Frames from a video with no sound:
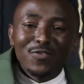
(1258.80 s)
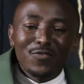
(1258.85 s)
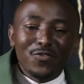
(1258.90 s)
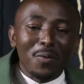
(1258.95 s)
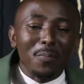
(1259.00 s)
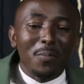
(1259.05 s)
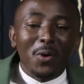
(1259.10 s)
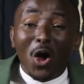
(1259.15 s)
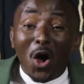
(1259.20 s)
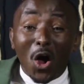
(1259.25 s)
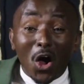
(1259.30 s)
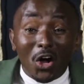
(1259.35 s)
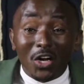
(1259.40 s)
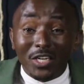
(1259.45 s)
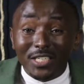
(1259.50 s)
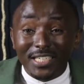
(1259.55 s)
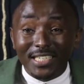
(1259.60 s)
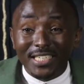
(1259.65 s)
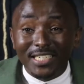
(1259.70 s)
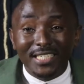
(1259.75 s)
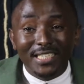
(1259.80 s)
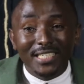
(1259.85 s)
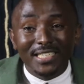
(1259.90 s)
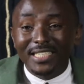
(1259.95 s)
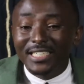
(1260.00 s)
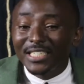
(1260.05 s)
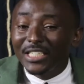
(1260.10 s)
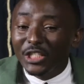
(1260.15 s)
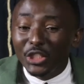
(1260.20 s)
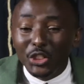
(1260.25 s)
from God
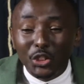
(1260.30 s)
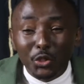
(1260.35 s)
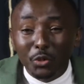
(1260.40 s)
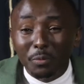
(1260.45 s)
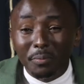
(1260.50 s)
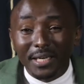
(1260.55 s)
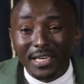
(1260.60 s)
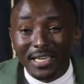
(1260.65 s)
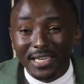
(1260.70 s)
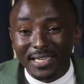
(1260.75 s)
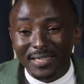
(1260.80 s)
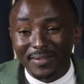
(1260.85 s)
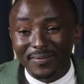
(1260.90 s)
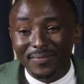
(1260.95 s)
to me.